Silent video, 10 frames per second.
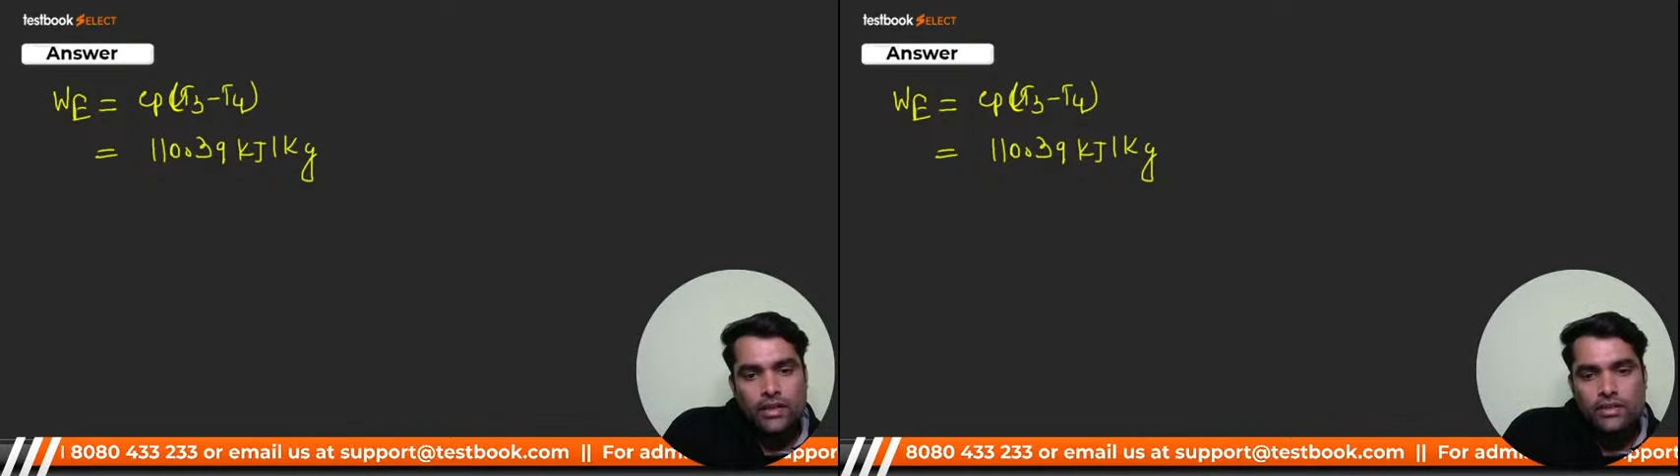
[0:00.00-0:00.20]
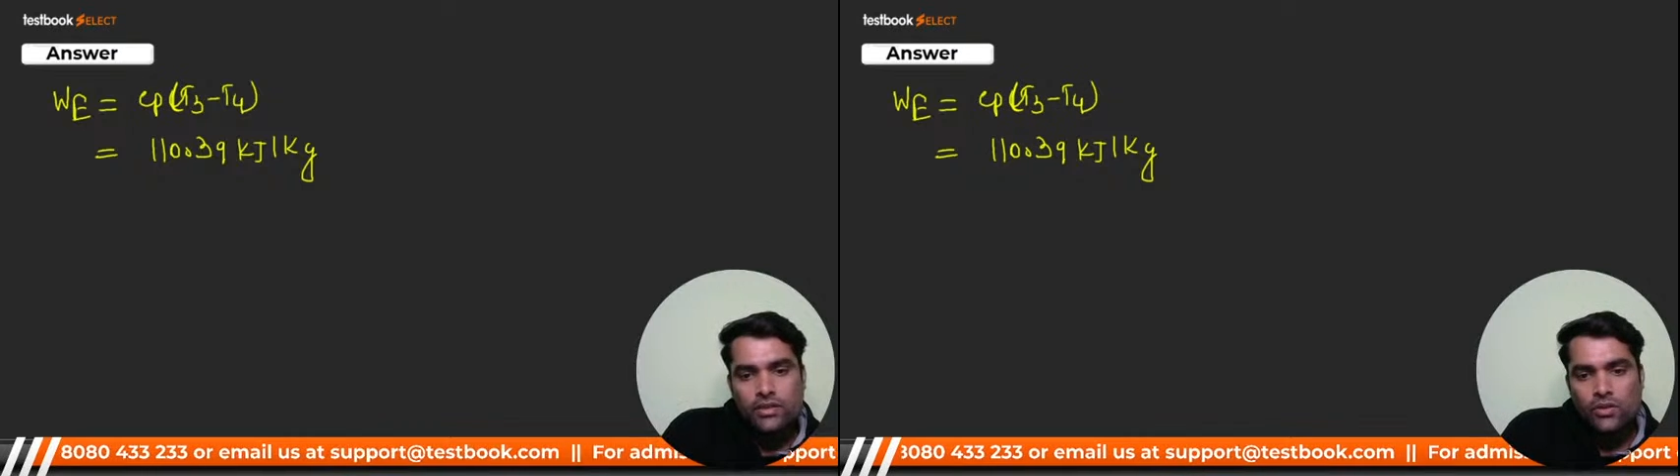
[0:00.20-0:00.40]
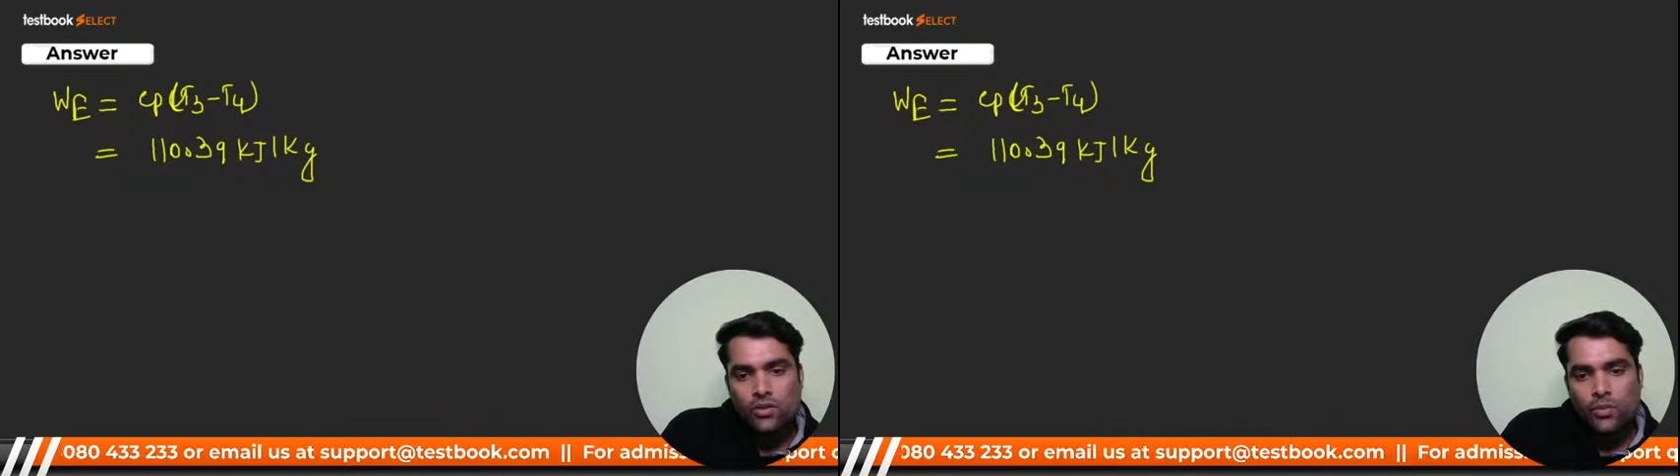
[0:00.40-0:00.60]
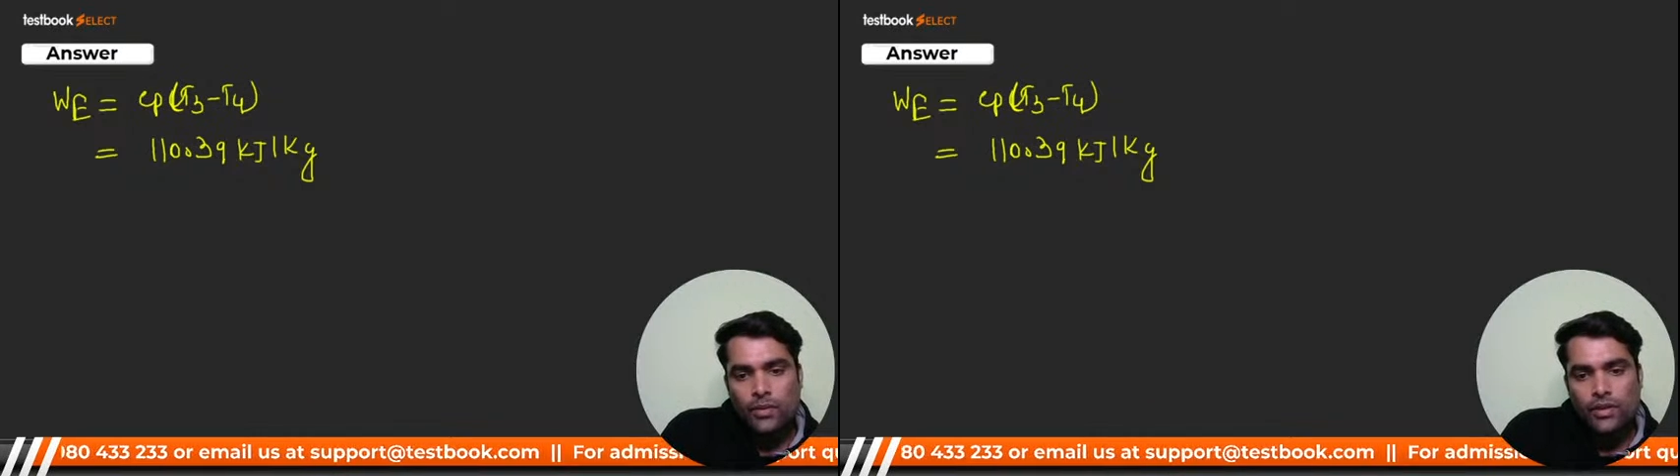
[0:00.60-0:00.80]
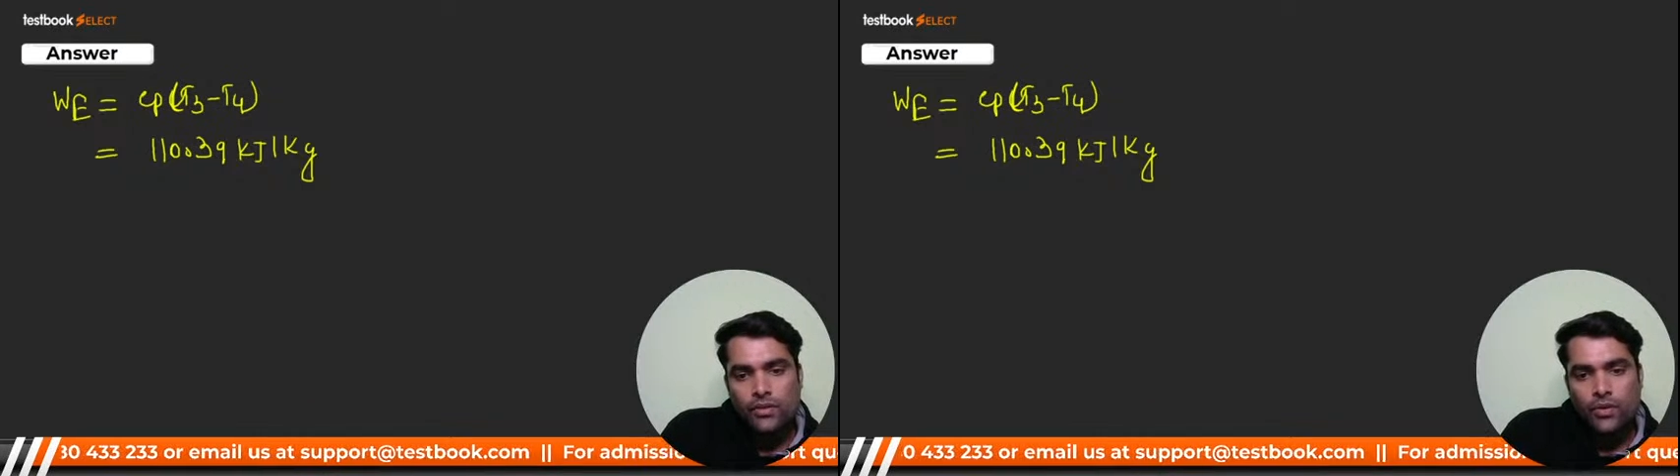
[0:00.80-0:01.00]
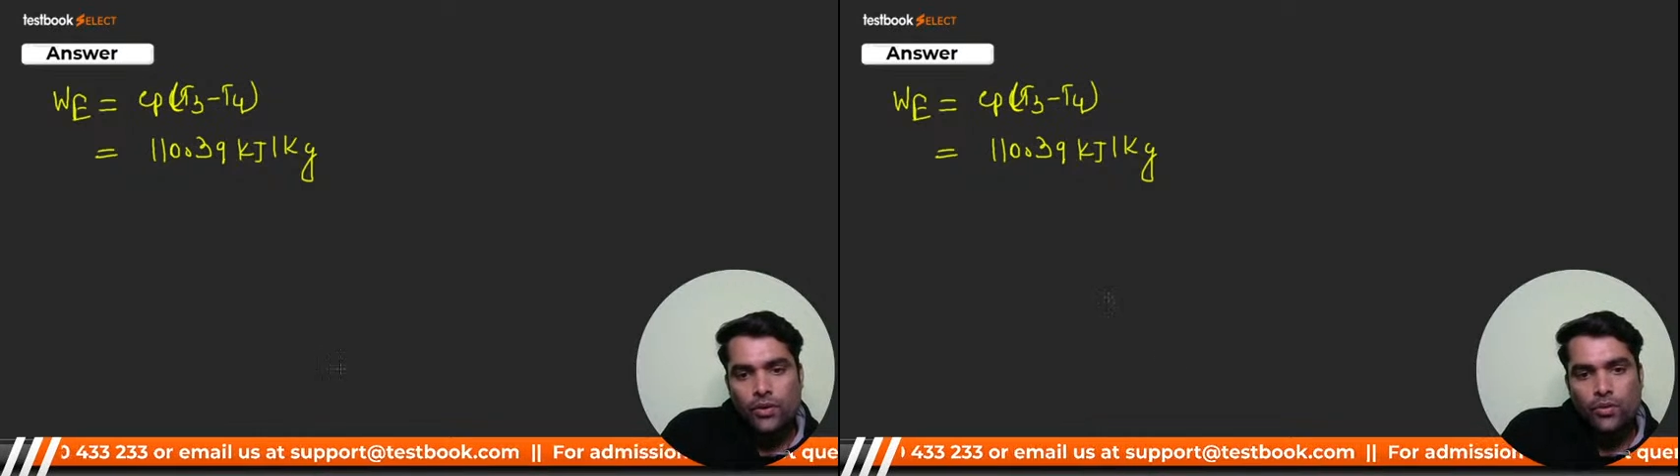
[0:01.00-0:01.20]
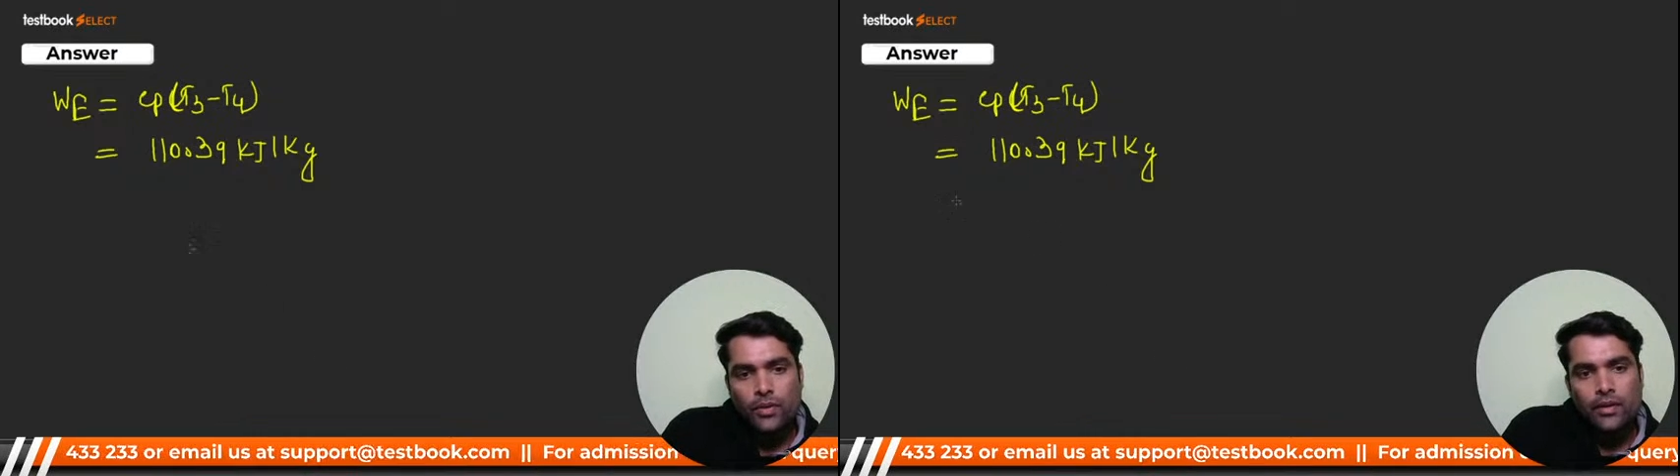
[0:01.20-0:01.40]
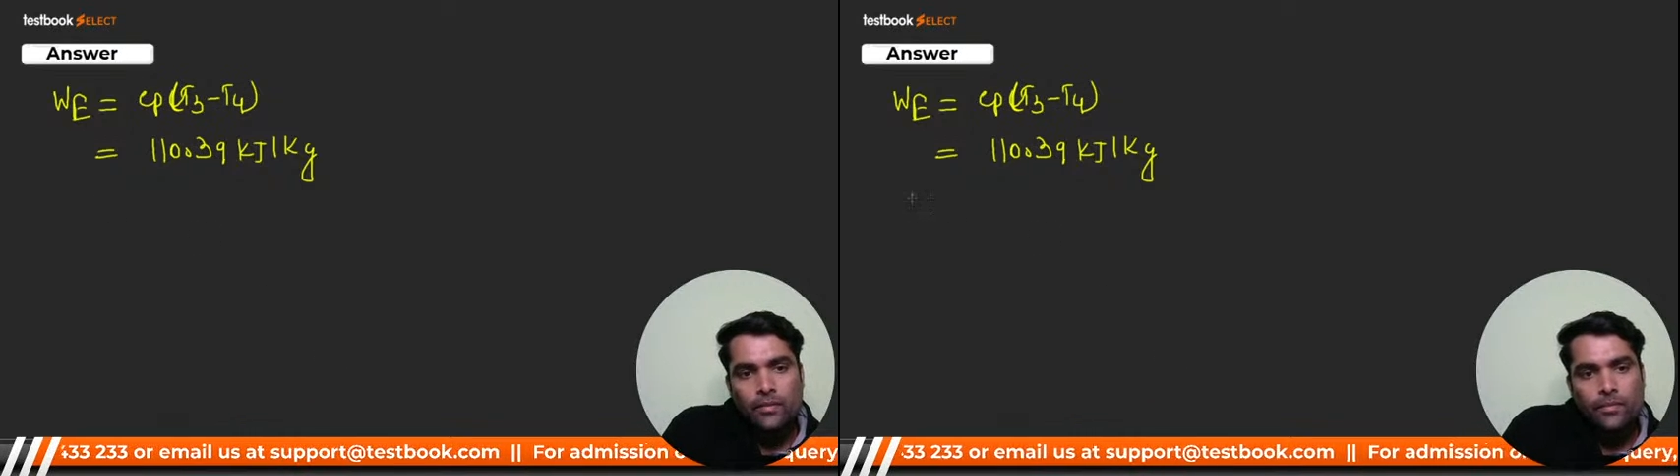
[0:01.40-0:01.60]
COP is going to
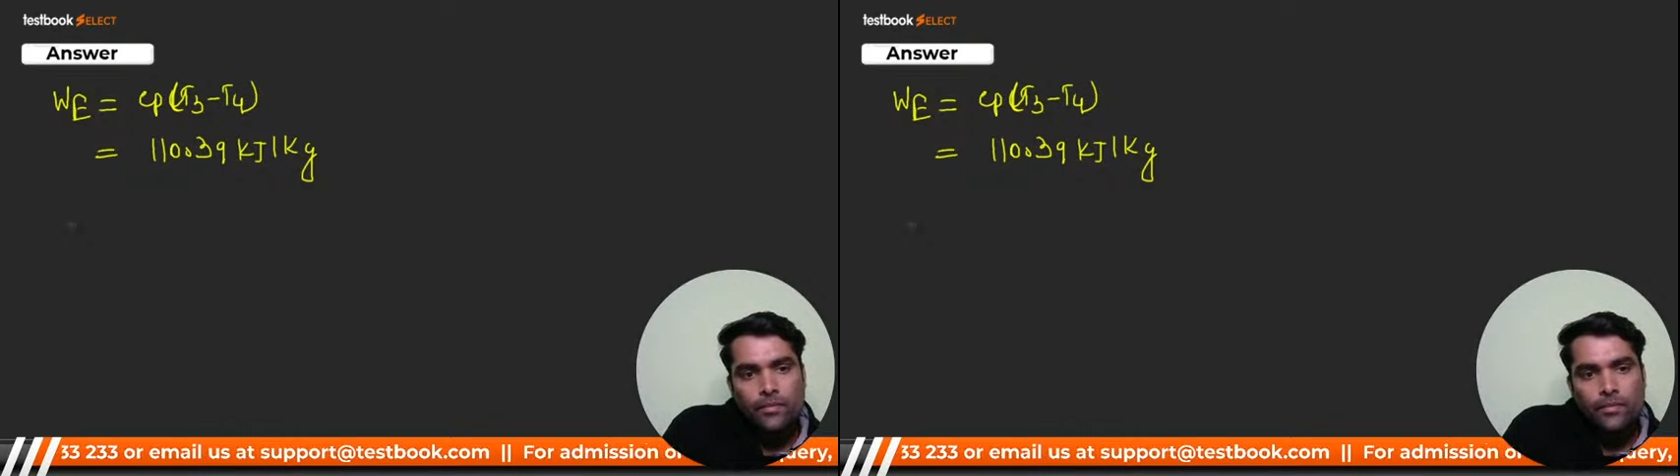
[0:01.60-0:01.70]
be